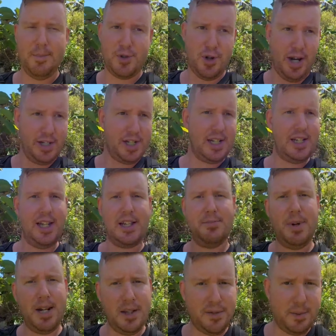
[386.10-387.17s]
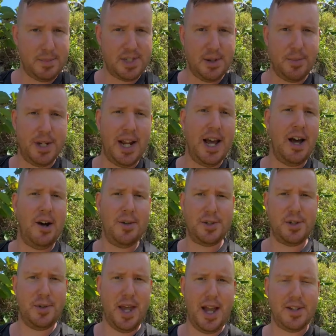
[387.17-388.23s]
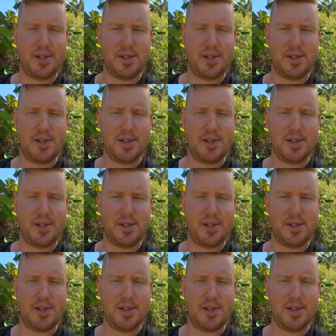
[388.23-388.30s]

trying to collect money from someone else or that.